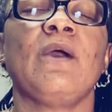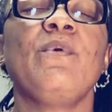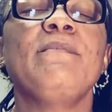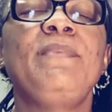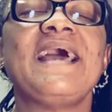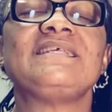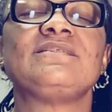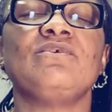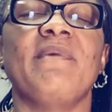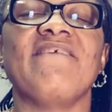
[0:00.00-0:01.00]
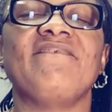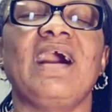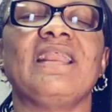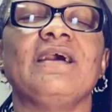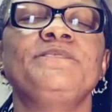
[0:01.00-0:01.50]
We bless you, my
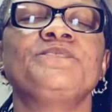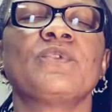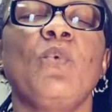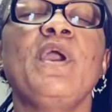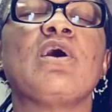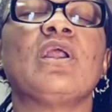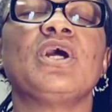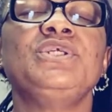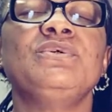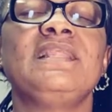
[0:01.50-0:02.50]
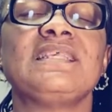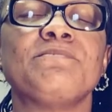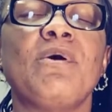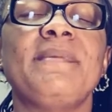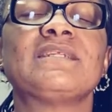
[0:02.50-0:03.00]
Father. We call on you
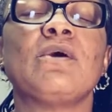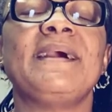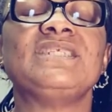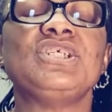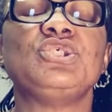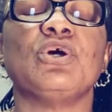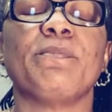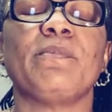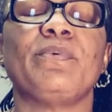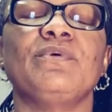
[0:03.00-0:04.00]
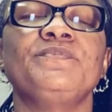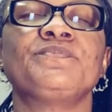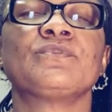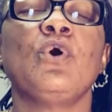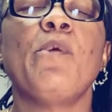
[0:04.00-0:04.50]
this moment. Come and teach your people.
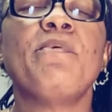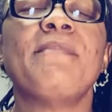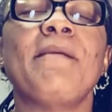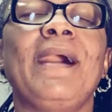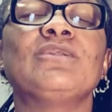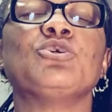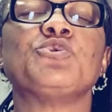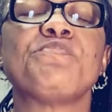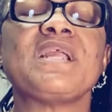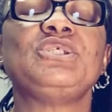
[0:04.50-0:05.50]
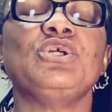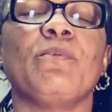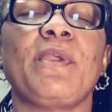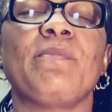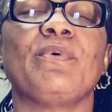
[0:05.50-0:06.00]
Open my mouth to speak to
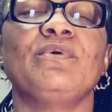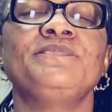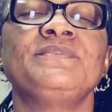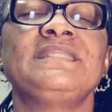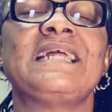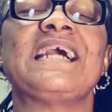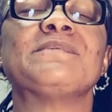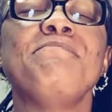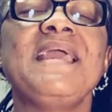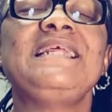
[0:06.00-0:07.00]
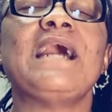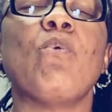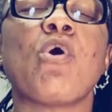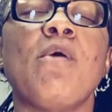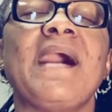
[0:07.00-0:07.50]
your people, that as many that
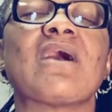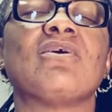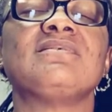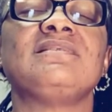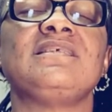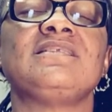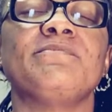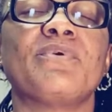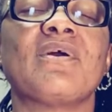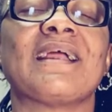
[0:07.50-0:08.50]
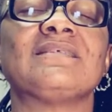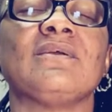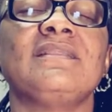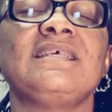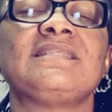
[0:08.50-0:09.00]
will come across this
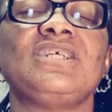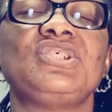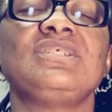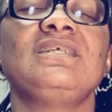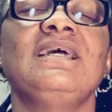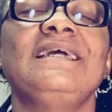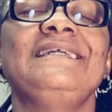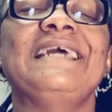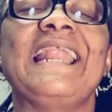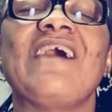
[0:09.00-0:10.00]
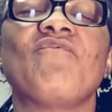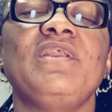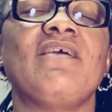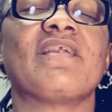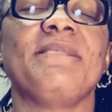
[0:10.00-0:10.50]
broadcast or this teaching, their life
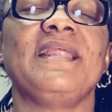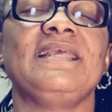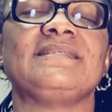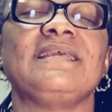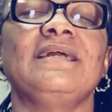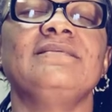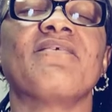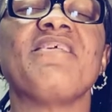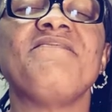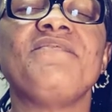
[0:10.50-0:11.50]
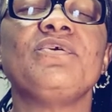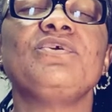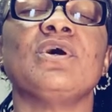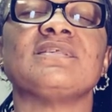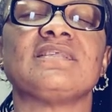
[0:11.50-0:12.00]
will never remain the same. Reveal
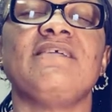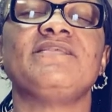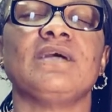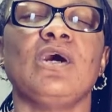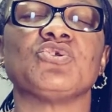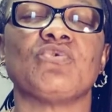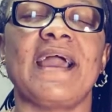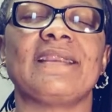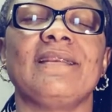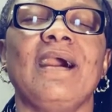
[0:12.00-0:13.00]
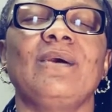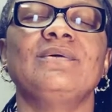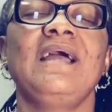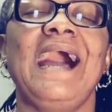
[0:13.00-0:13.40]
yourself to us right now